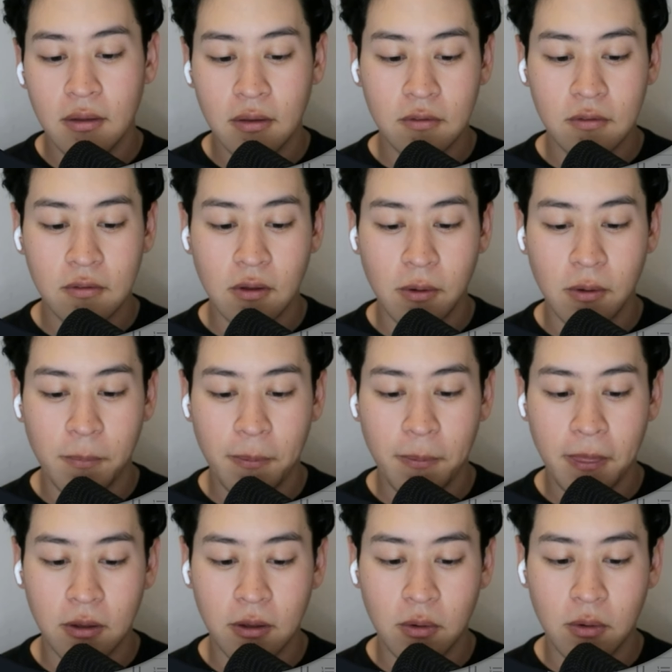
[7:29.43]
So
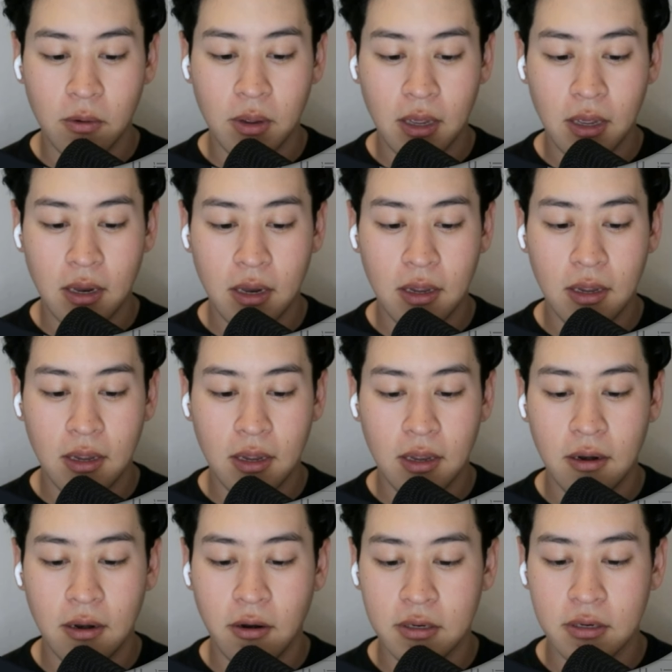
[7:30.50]
I'll go ahead
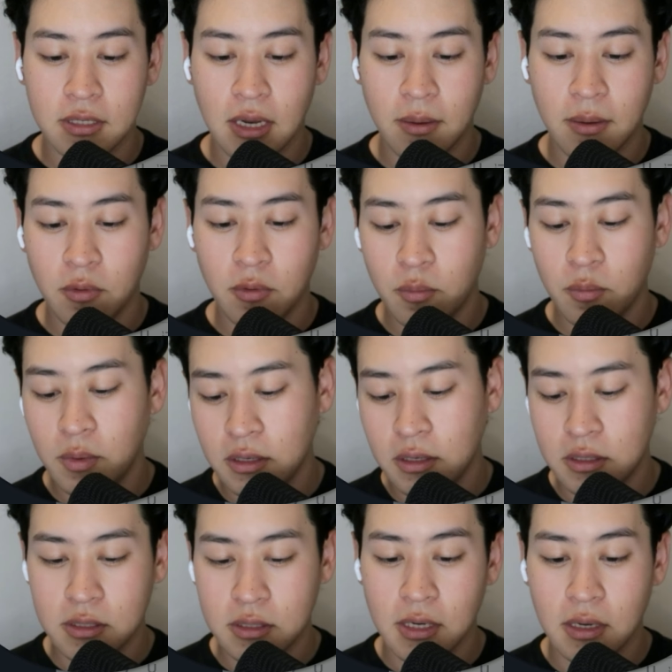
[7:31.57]
and in our example, we
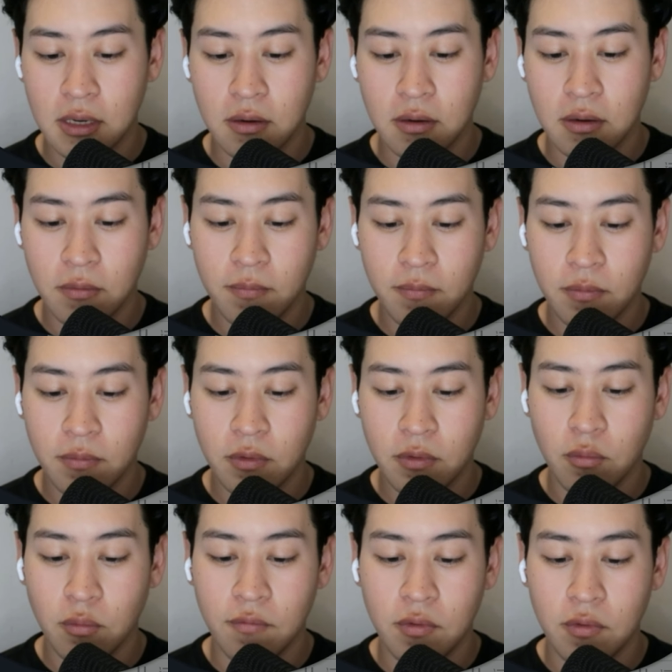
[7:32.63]
could just say
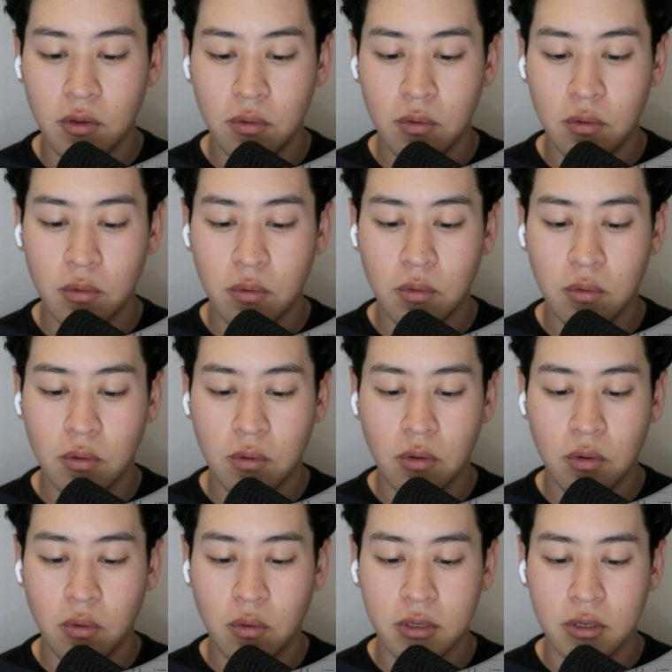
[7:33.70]
review
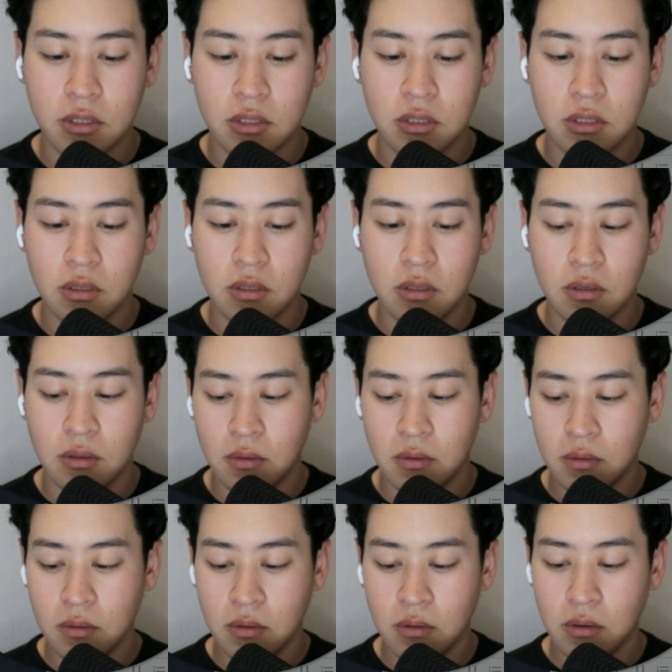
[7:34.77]
question
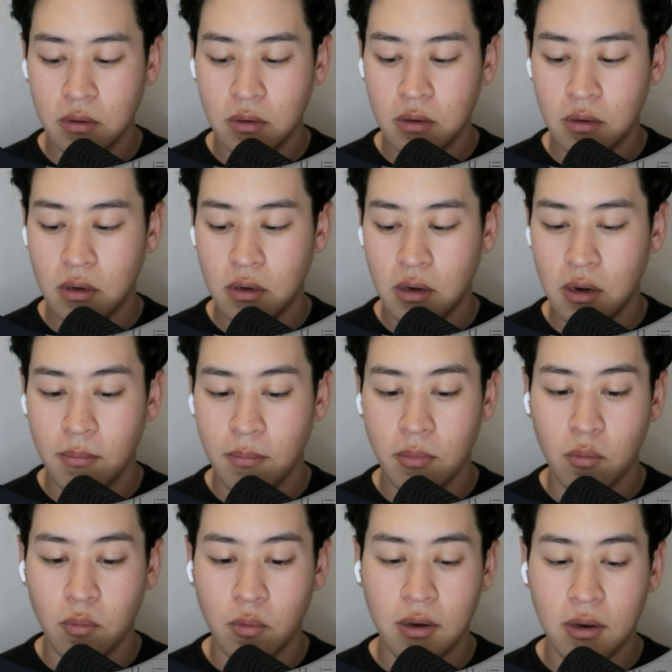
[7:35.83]

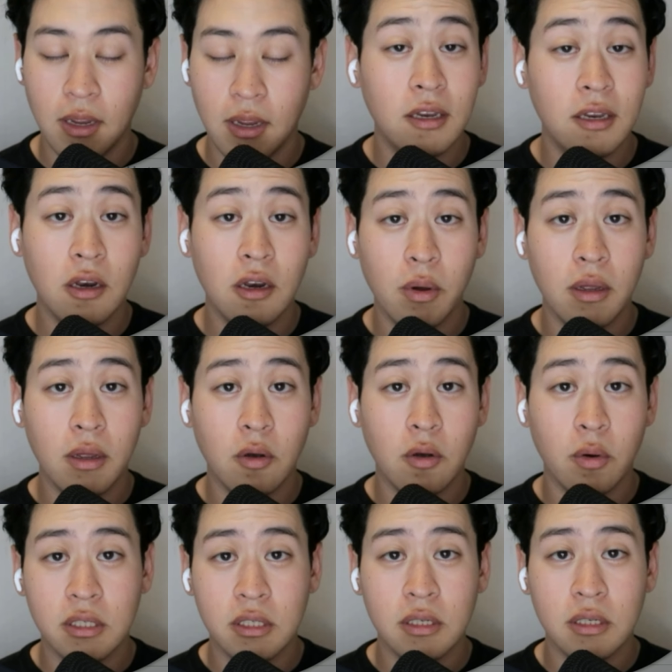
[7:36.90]
number 1. And you know what?
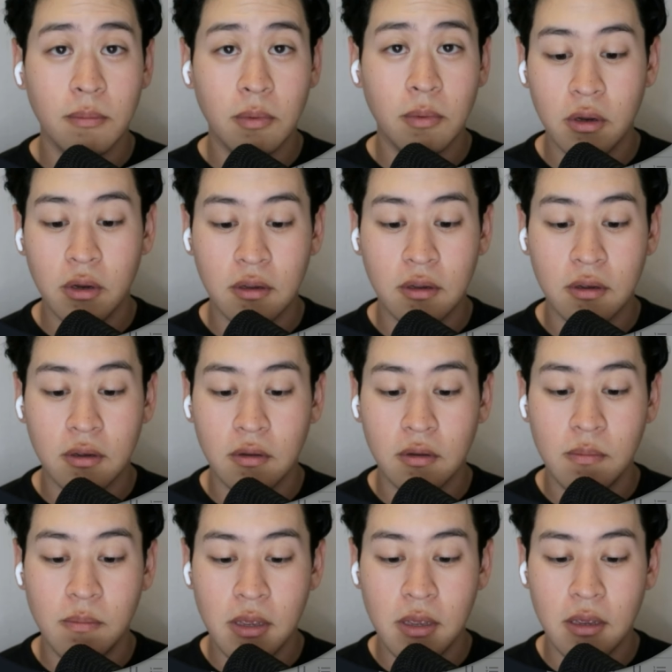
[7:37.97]
Question number 1
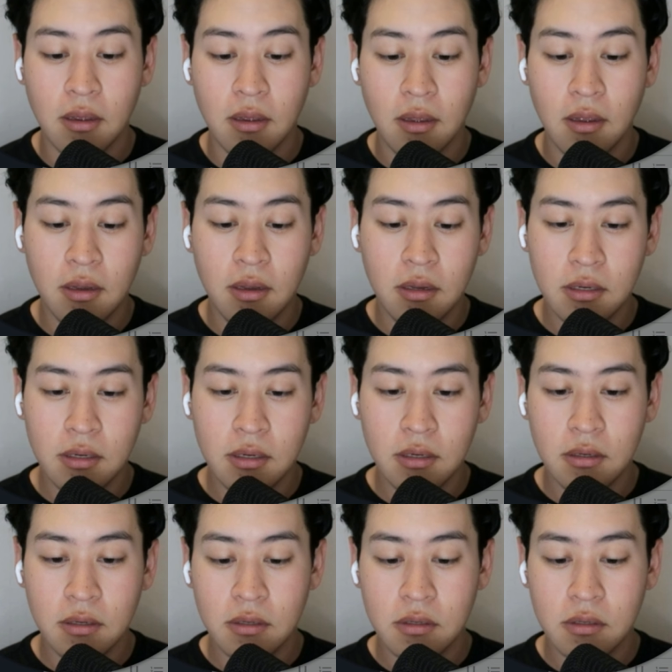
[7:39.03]
could be,
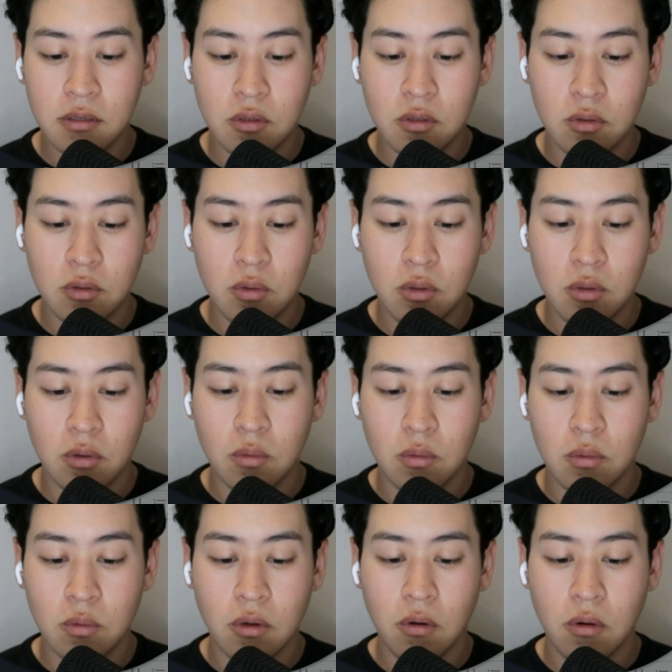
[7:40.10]
do
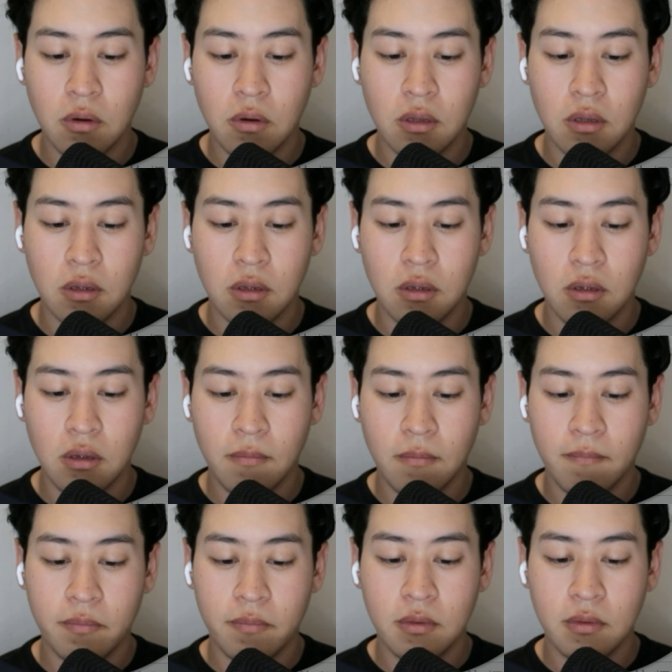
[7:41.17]
you currently
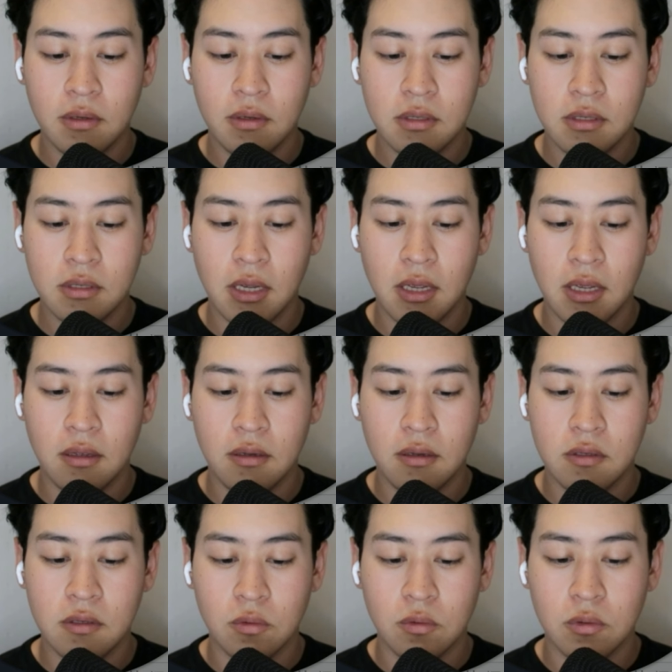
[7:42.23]
take
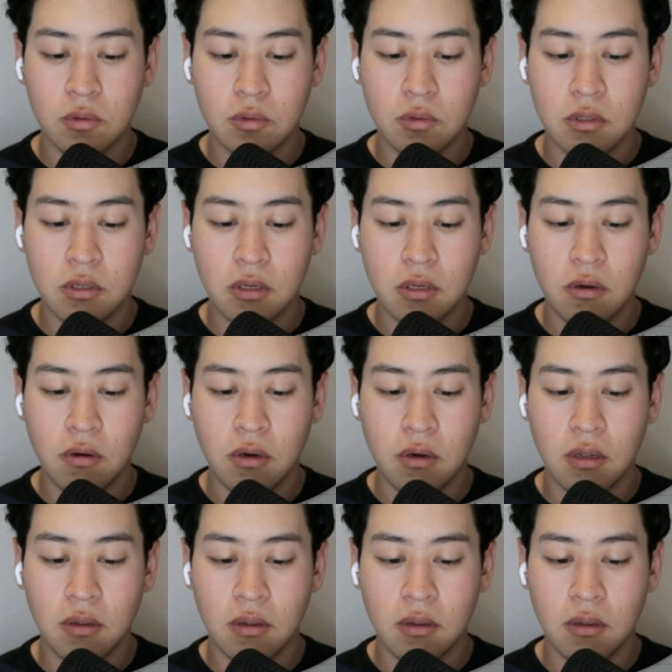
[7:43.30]
Social Security?